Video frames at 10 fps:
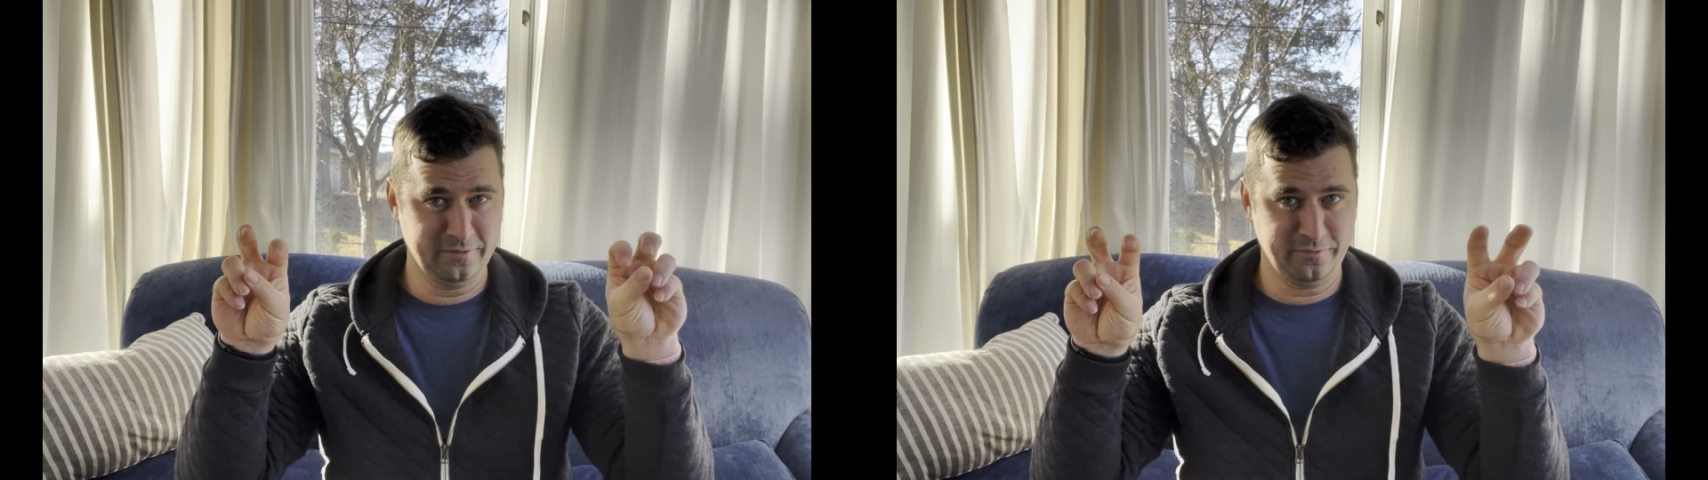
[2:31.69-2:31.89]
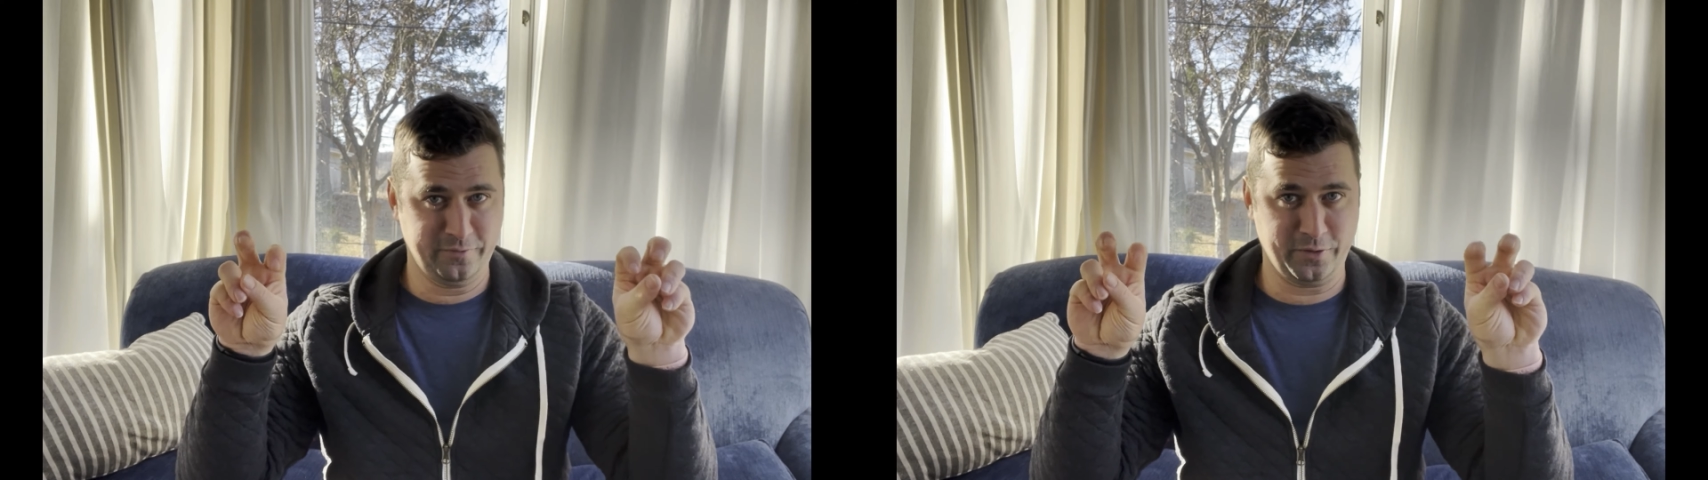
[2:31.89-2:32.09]

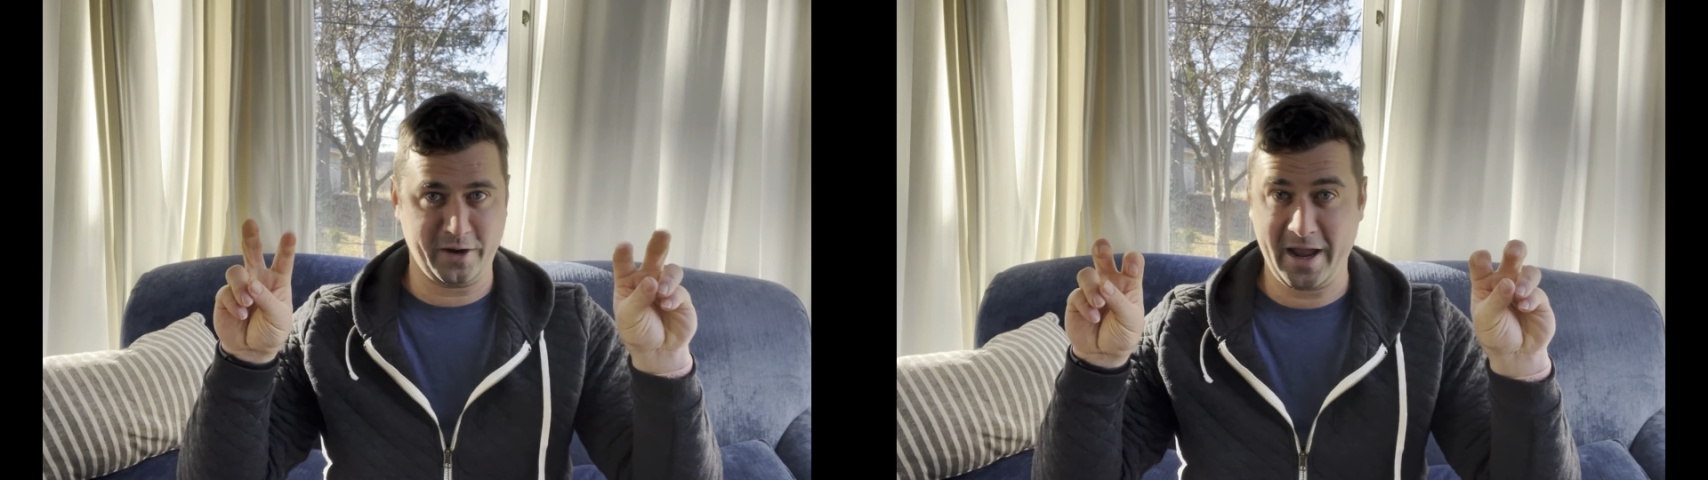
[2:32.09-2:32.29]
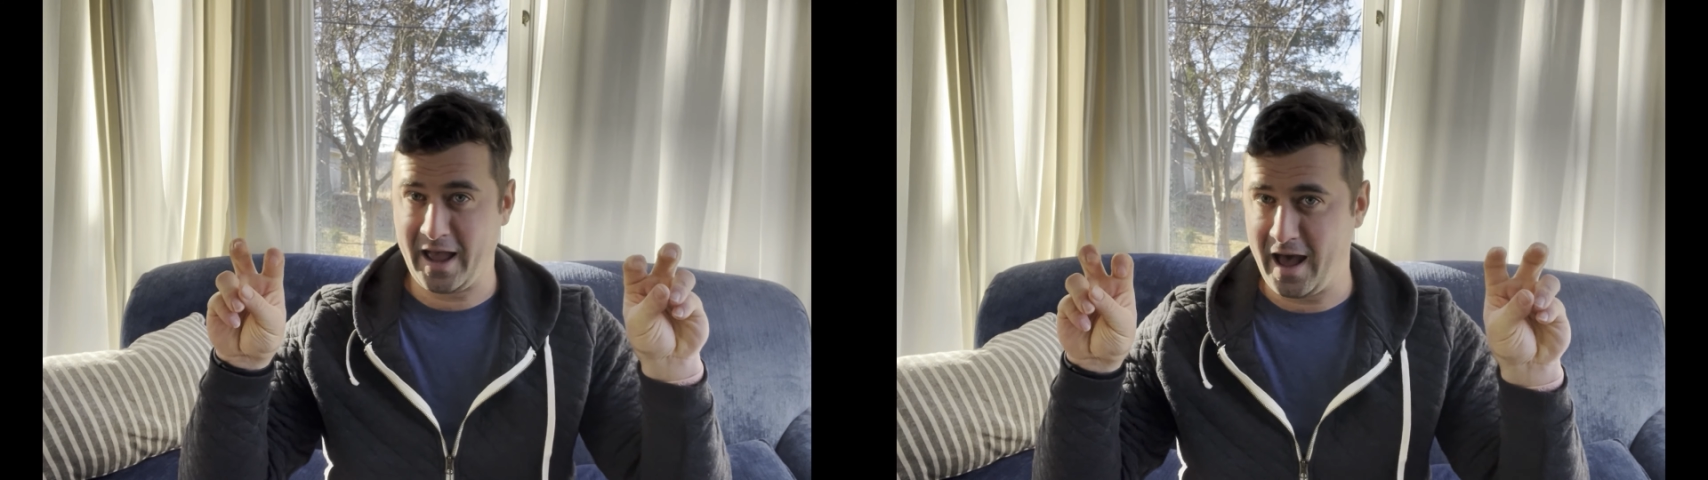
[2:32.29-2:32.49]
for
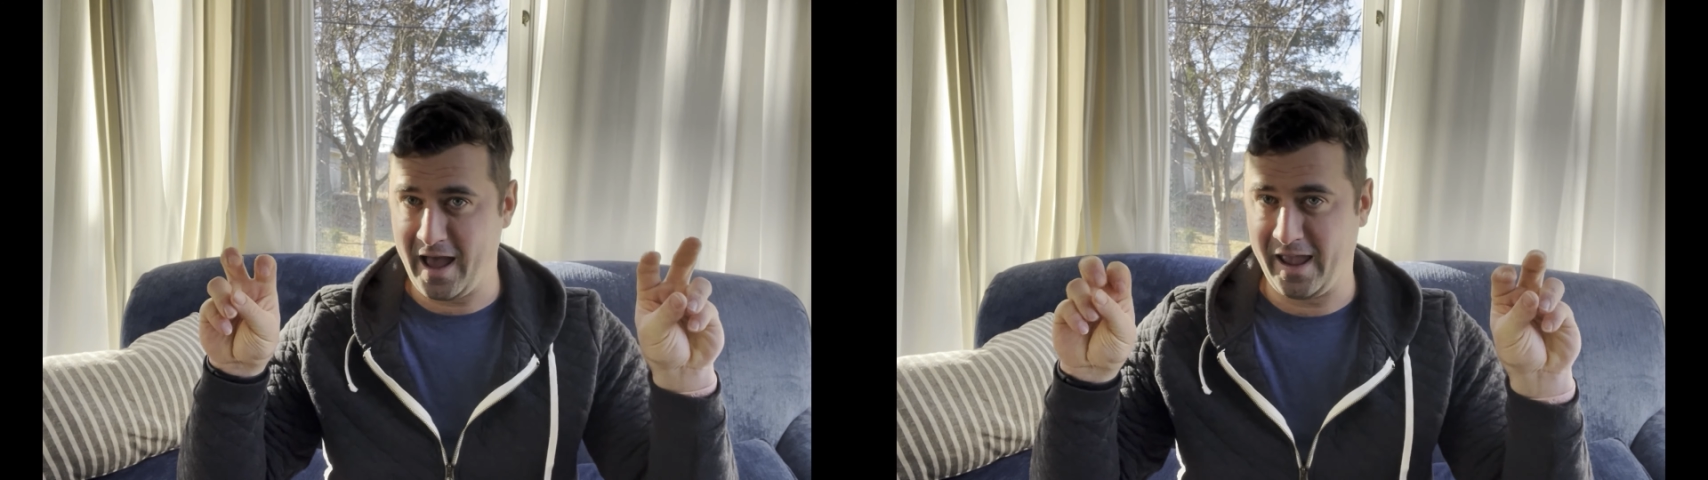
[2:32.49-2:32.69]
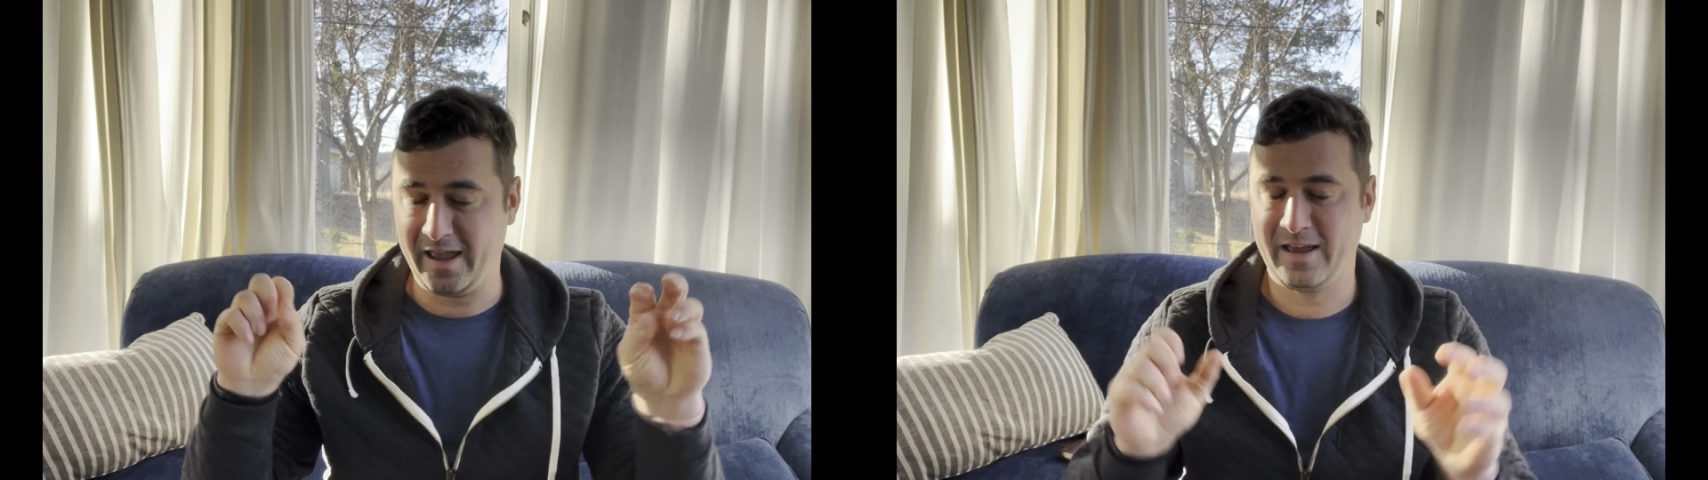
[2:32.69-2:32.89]

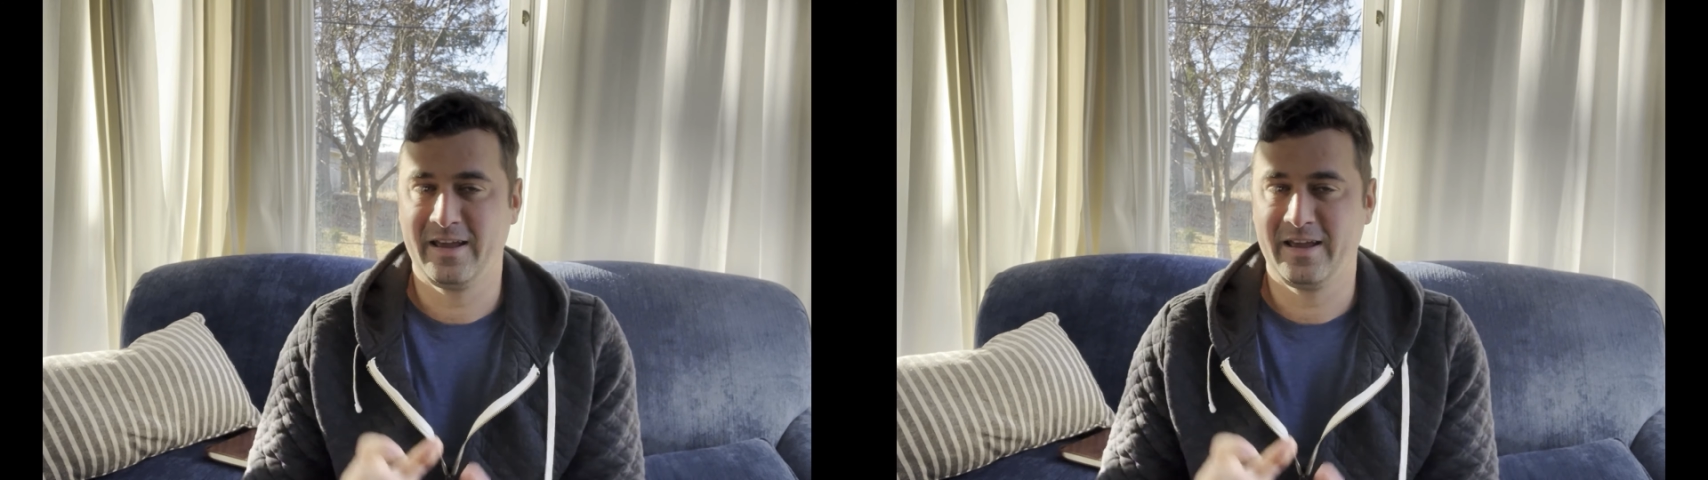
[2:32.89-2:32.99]
AI,